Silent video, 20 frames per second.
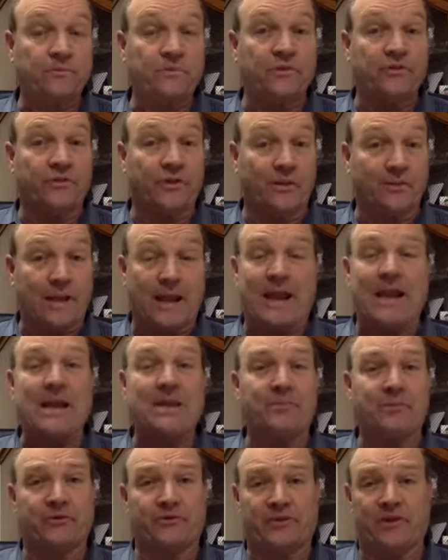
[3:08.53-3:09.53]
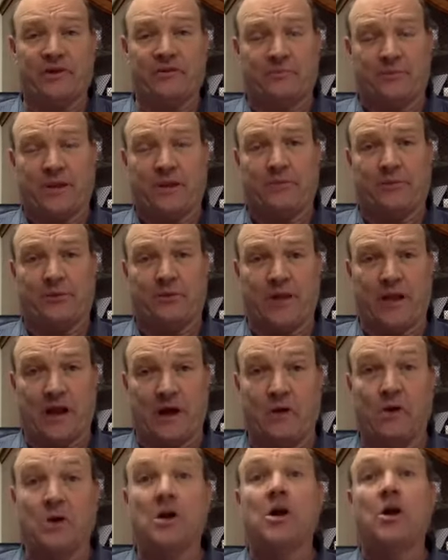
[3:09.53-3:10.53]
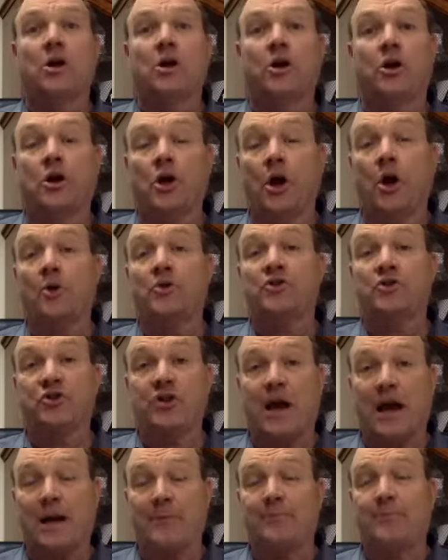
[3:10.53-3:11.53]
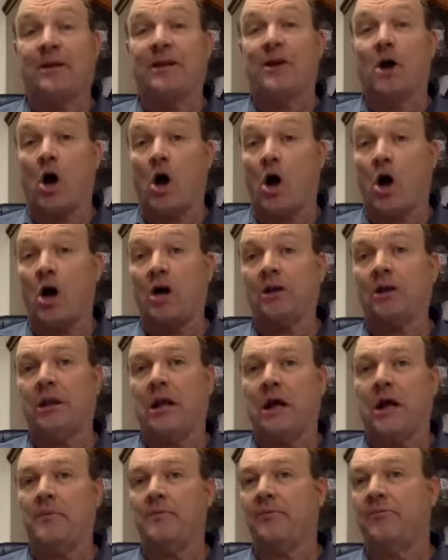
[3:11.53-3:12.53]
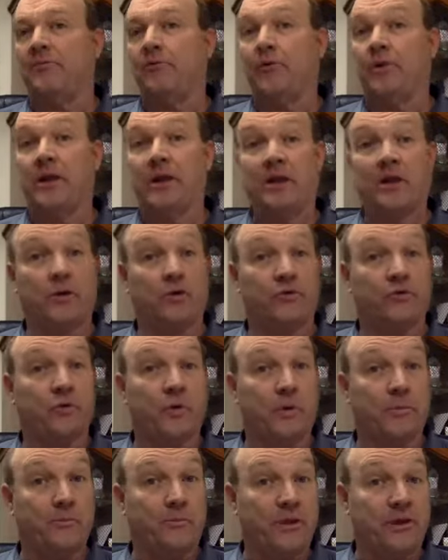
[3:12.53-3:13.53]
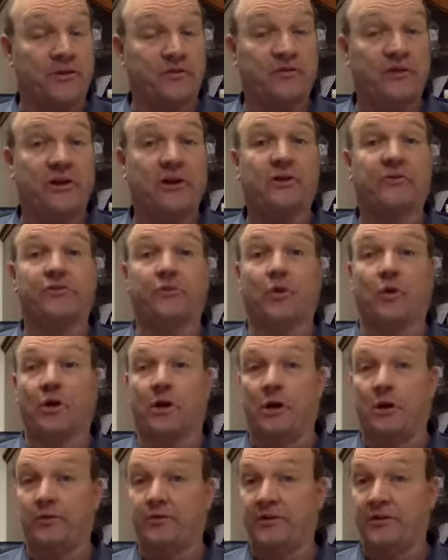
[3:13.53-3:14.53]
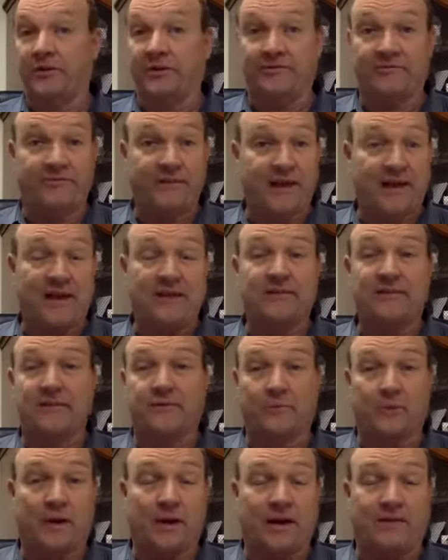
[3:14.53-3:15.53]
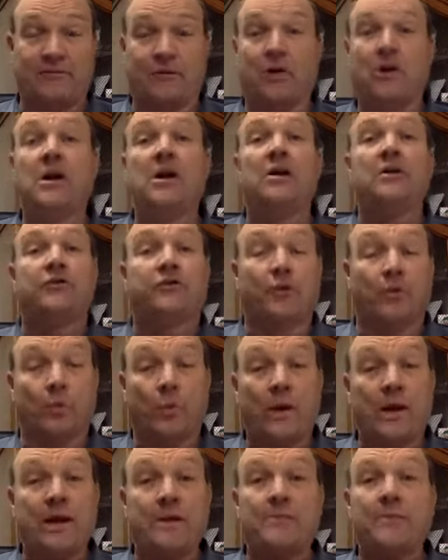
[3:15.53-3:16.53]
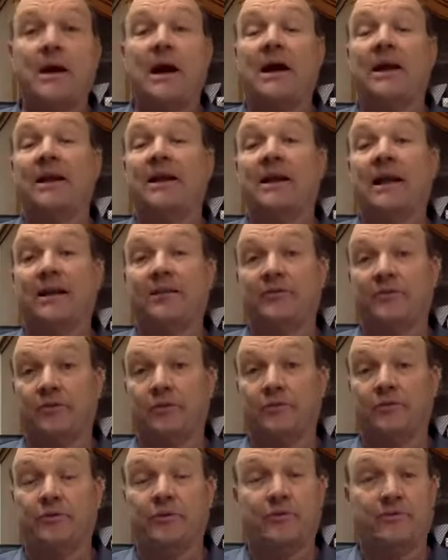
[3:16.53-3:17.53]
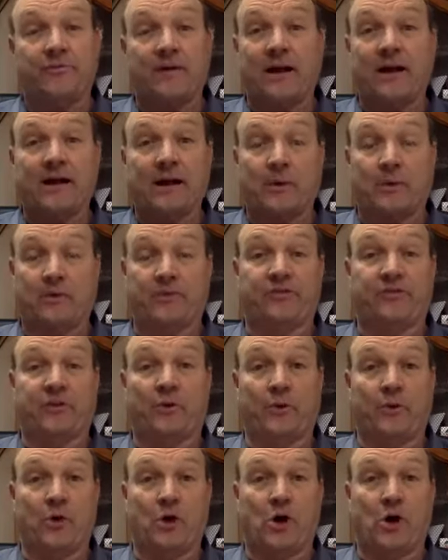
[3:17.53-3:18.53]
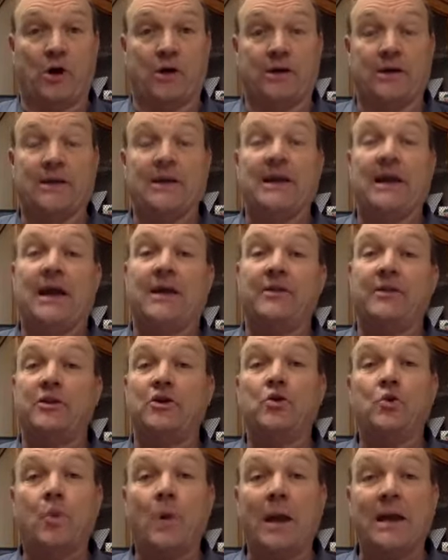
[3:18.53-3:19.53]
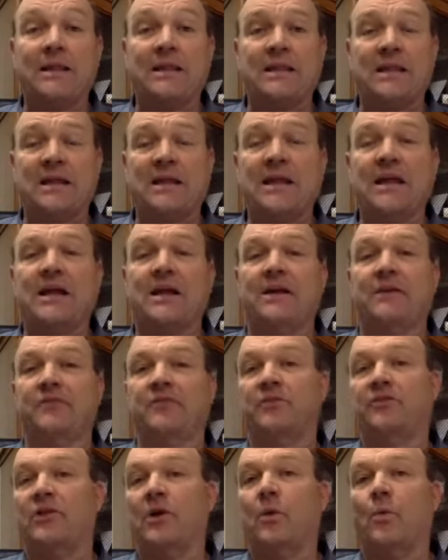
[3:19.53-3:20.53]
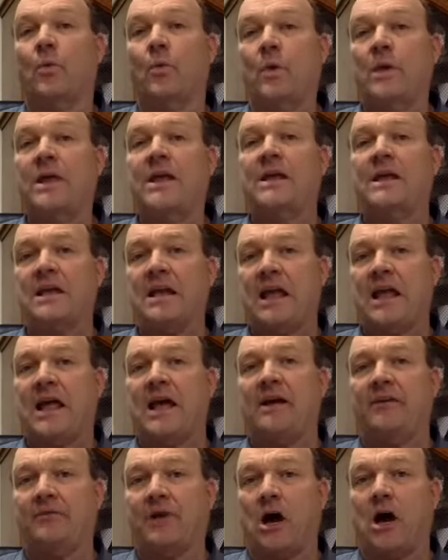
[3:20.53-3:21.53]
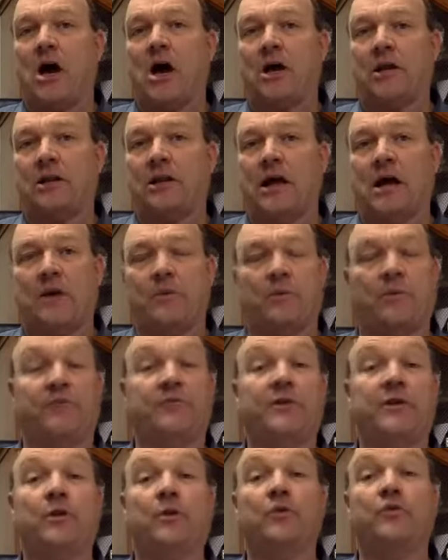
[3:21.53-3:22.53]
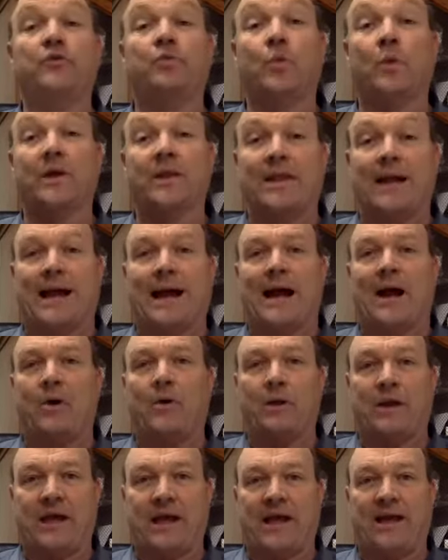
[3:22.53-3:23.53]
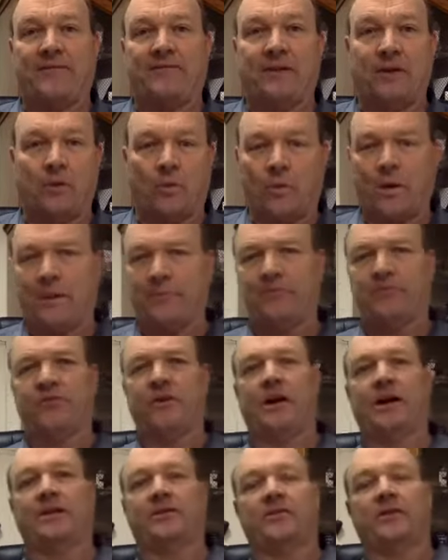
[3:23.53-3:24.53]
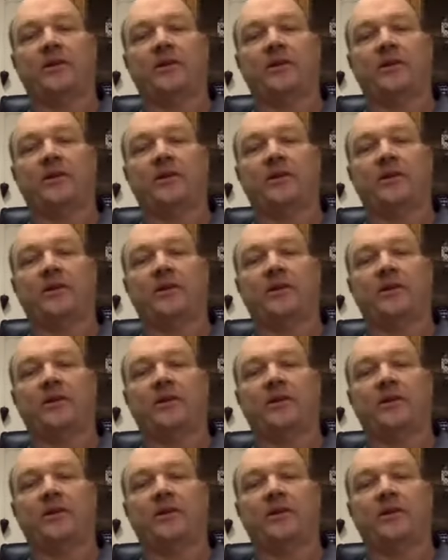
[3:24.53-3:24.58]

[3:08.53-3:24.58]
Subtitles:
Some 80% of people now go shopping online before they go to a business or go to an event of whatever to read about it and to find out what's going on. And the great thing is that we can have online reviews without having a website.